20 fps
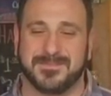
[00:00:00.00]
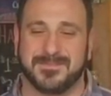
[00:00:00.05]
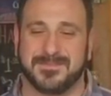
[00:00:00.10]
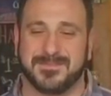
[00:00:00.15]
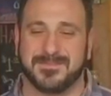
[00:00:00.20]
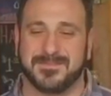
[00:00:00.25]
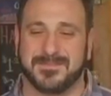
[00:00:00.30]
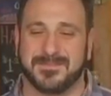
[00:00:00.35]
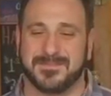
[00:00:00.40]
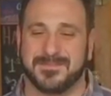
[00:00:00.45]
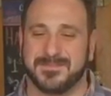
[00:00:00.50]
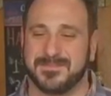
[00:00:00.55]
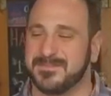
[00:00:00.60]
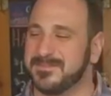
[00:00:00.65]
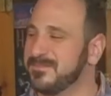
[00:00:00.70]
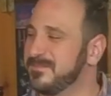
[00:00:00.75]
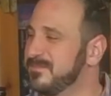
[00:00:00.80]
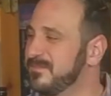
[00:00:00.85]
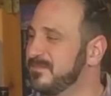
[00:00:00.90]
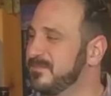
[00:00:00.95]

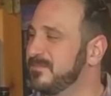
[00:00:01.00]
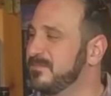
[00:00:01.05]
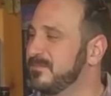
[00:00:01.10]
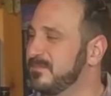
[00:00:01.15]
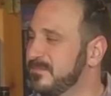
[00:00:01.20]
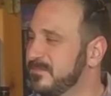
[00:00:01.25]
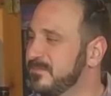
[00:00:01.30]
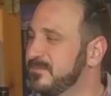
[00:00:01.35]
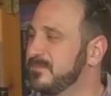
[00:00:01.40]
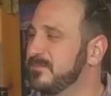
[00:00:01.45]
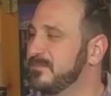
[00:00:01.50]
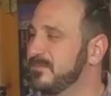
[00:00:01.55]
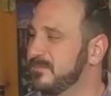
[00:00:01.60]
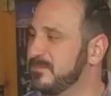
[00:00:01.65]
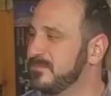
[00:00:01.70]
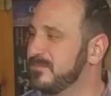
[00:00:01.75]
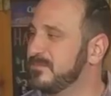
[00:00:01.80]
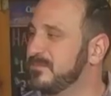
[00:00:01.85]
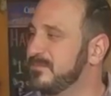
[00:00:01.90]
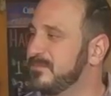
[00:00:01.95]

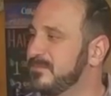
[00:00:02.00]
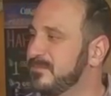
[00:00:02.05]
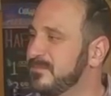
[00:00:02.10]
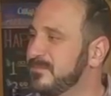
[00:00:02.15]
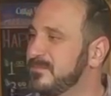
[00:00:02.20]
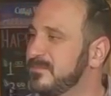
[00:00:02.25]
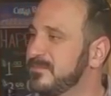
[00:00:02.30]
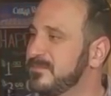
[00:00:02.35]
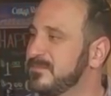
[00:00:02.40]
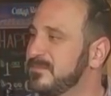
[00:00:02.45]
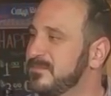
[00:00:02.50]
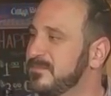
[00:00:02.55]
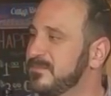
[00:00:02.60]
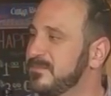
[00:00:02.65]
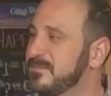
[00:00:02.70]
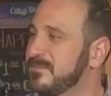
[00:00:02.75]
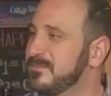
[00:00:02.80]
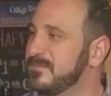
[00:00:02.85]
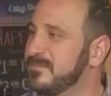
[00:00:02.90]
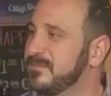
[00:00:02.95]

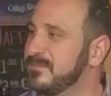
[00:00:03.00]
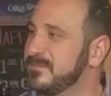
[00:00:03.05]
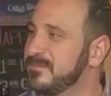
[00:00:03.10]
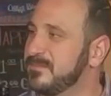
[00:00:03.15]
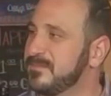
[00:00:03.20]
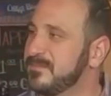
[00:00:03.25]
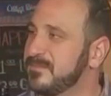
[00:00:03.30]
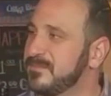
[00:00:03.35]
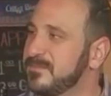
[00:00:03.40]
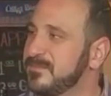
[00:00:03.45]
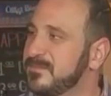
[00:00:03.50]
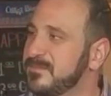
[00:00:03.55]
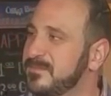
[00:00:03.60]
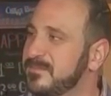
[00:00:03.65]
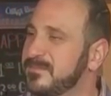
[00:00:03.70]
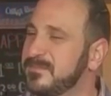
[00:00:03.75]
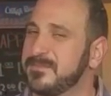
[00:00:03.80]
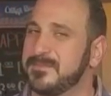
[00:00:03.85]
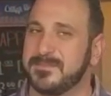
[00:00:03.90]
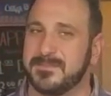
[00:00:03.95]

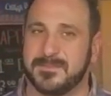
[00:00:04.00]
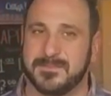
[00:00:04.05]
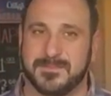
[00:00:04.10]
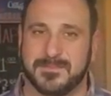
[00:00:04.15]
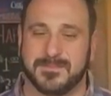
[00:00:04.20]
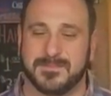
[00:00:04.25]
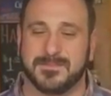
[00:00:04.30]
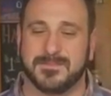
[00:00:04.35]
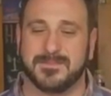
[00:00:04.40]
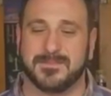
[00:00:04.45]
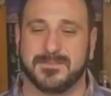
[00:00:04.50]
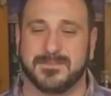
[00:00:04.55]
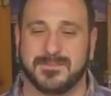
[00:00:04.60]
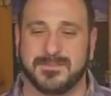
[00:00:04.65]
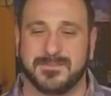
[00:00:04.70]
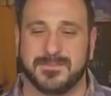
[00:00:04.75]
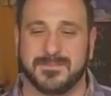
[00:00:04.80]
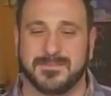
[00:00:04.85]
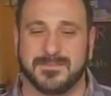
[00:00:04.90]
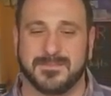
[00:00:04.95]

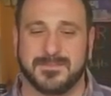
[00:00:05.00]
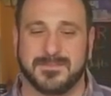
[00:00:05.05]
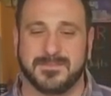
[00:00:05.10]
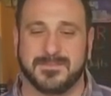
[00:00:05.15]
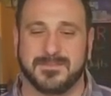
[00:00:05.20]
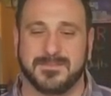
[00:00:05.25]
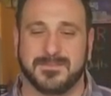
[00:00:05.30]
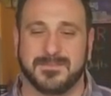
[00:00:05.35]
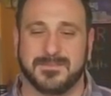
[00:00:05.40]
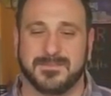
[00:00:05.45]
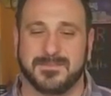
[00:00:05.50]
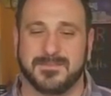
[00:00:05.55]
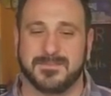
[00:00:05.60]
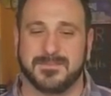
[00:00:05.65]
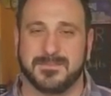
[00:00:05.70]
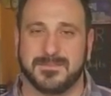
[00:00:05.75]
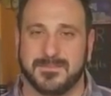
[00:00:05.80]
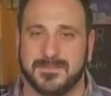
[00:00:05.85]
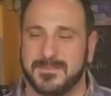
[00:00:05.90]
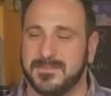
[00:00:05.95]

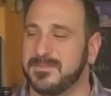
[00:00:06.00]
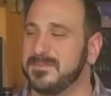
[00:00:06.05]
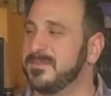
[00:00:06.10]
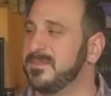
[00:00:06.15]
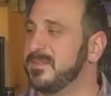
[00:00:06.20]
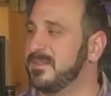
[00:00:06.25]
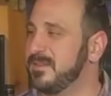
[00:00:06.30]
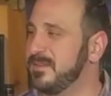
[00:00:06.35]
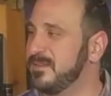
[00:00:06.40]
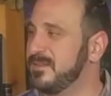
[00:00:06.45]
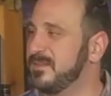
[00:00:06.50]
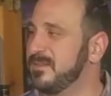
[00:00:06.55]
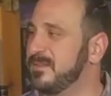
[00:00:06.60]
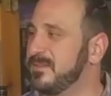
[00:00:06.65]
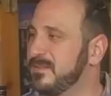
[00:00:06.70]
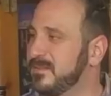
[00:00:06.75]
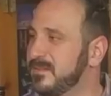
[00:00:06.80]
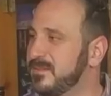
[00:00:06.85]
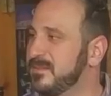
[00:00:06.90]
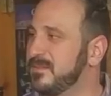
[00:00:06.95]

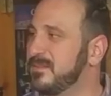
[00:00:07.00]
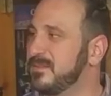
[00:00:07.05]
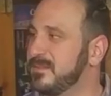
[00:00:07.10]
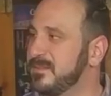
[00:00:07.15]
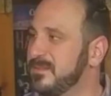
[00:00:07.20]
(silent)